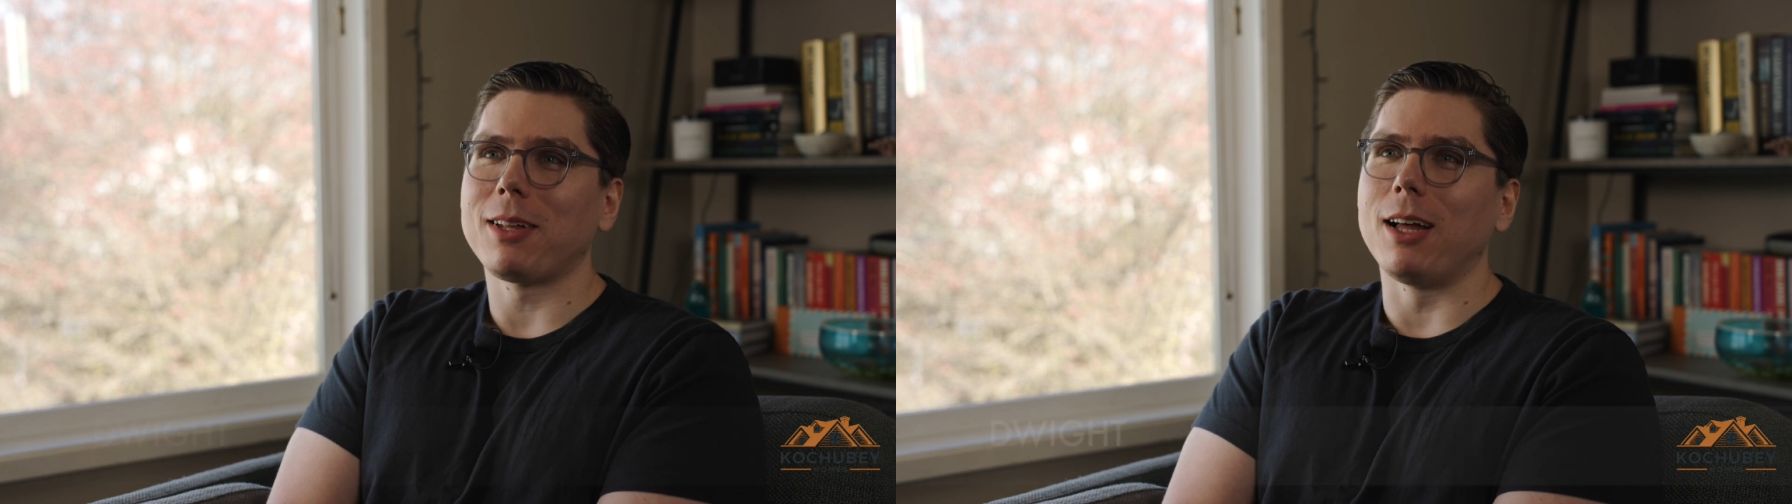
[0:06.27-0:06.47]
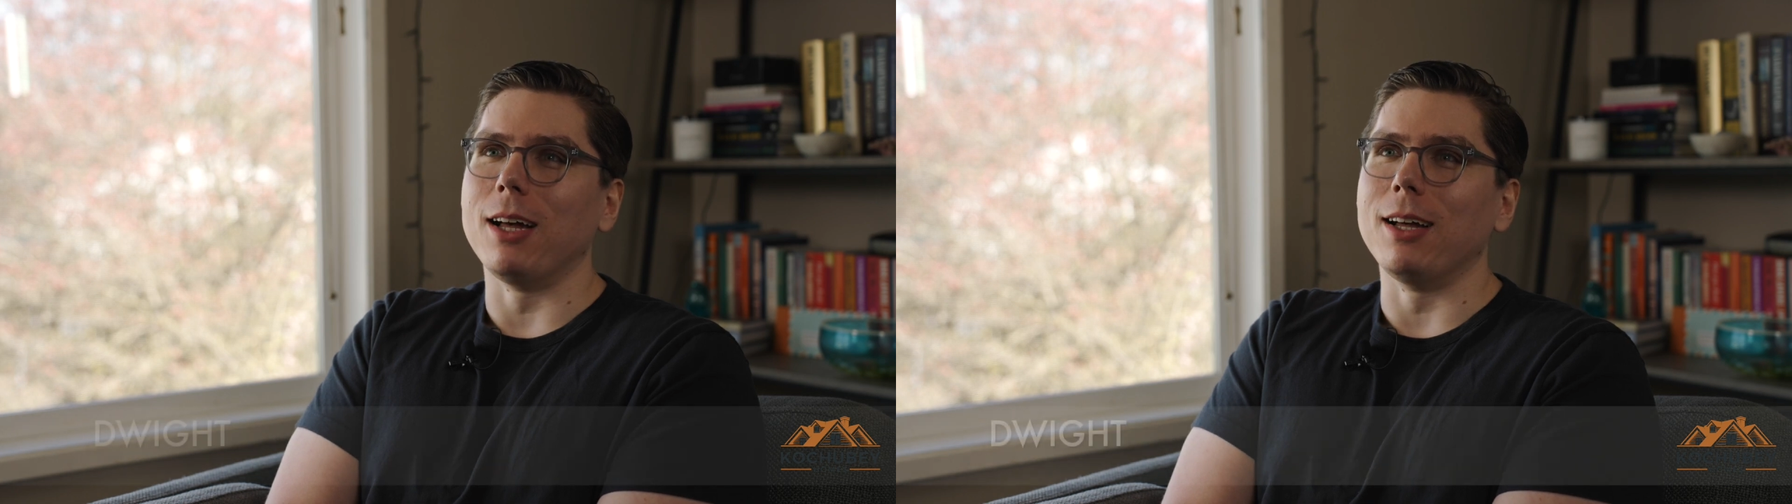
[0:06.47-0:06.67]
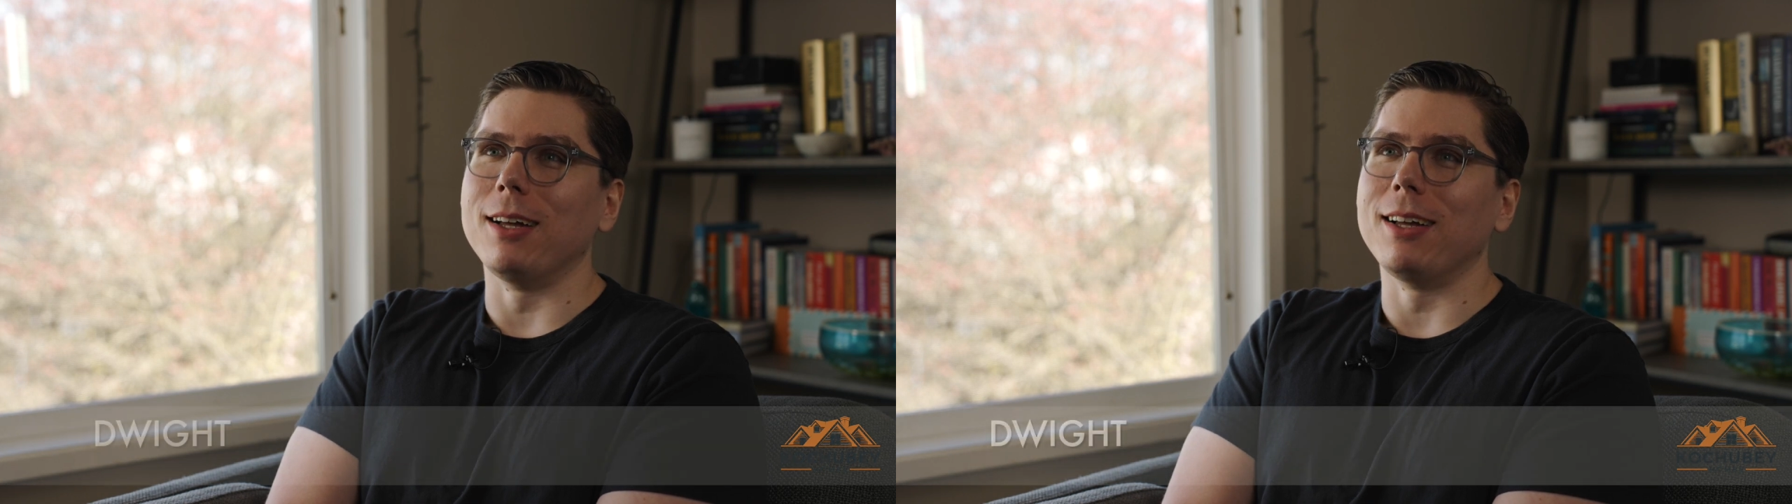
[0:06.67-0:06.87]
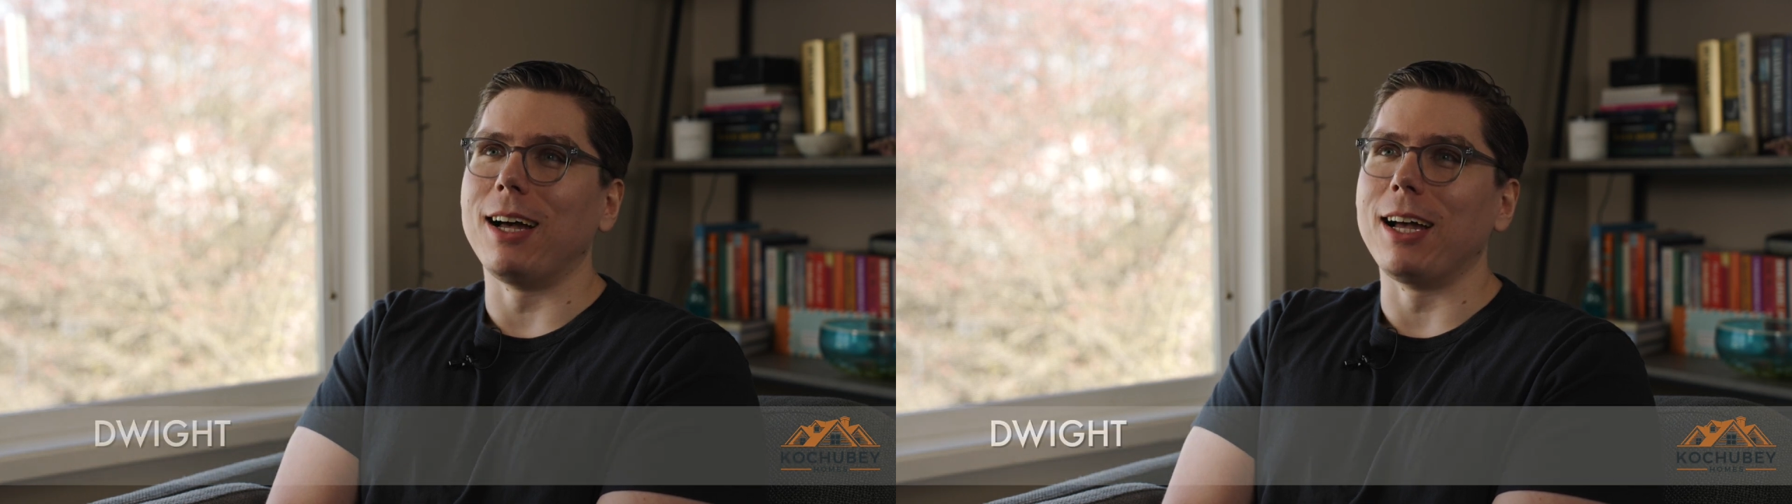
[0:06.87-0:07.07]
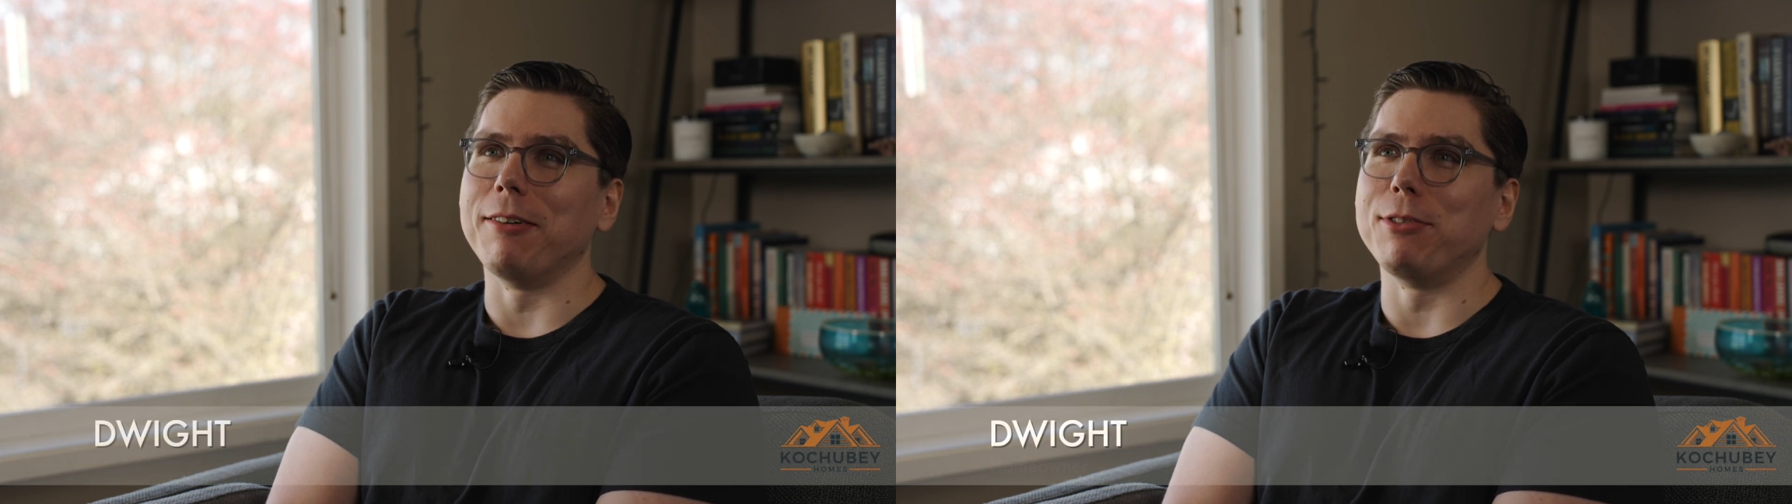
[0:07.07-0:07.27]

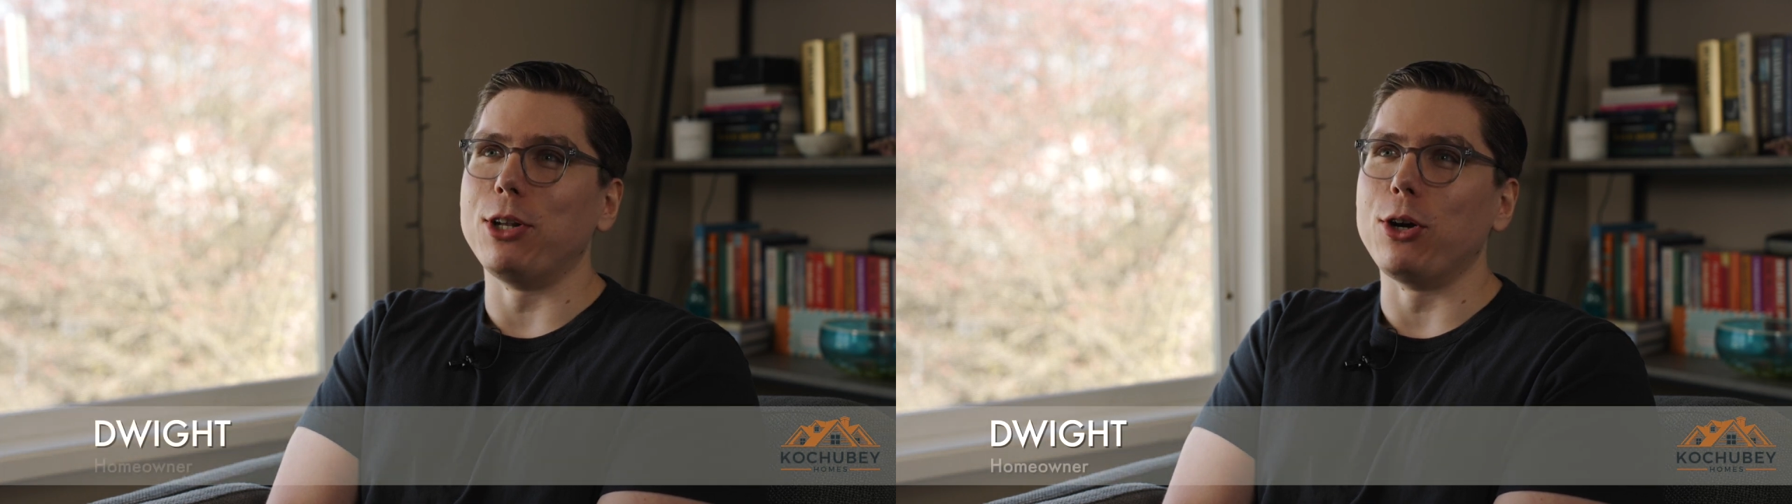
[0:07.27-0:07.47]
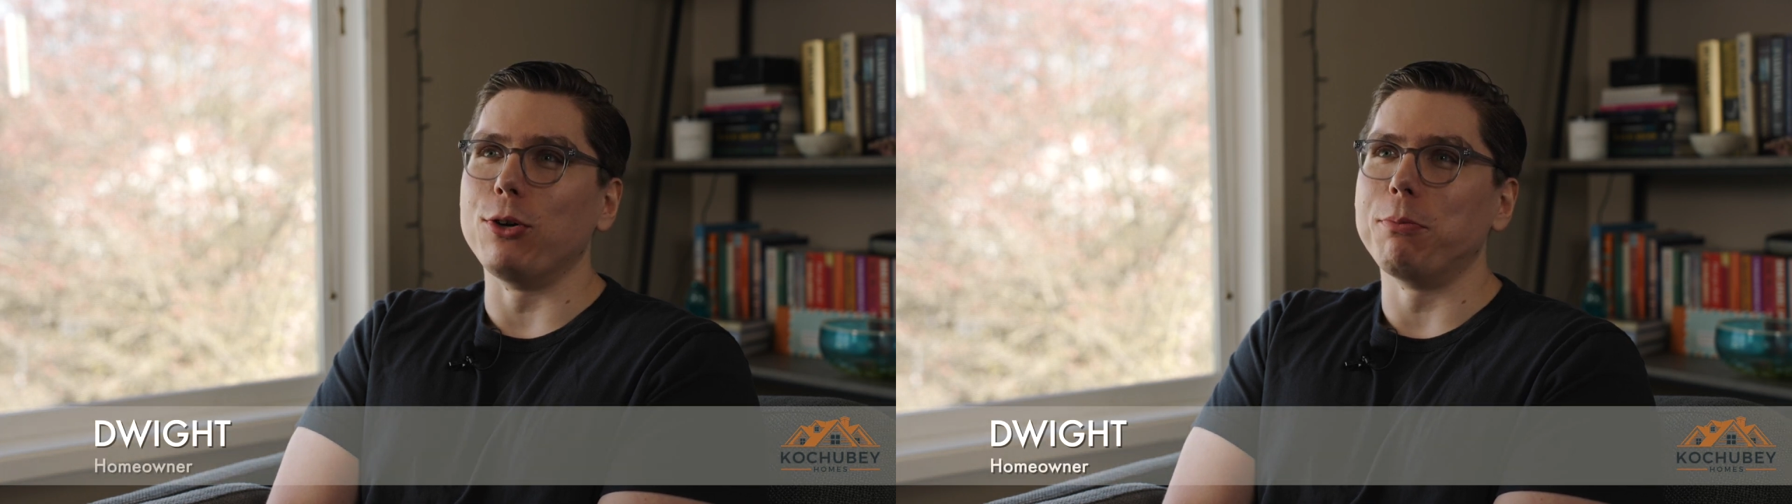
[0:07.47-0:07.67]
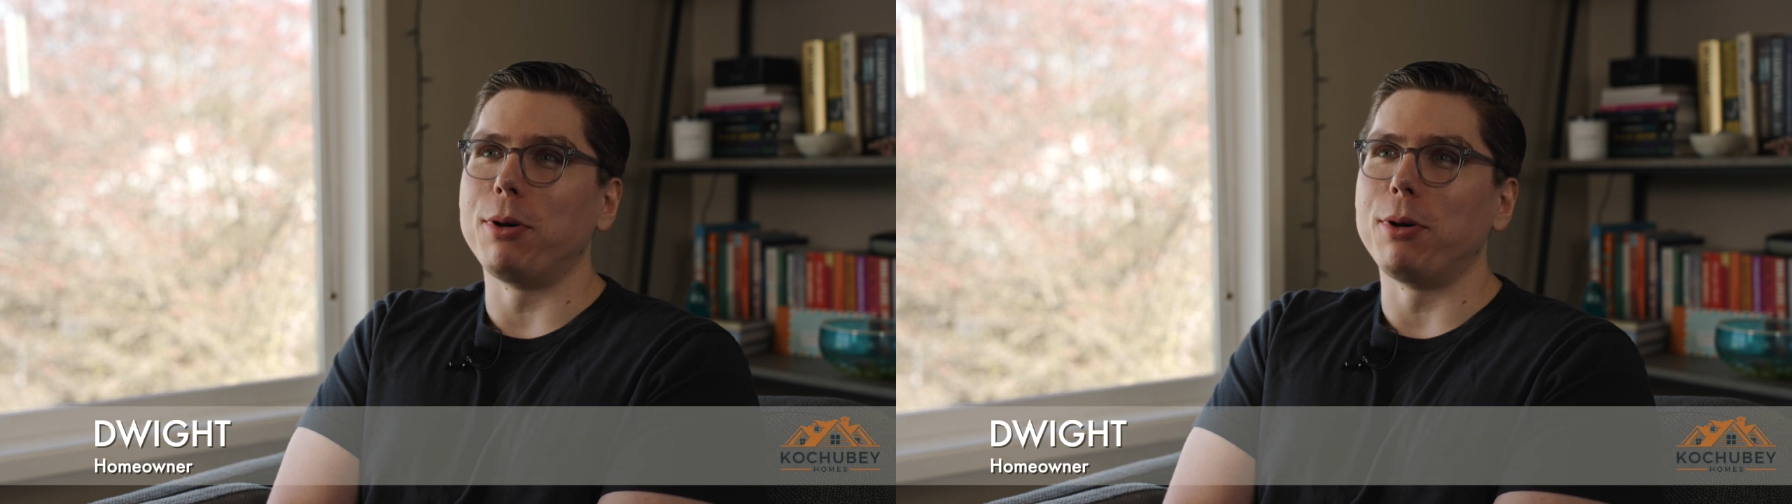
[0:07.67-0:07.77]
I've known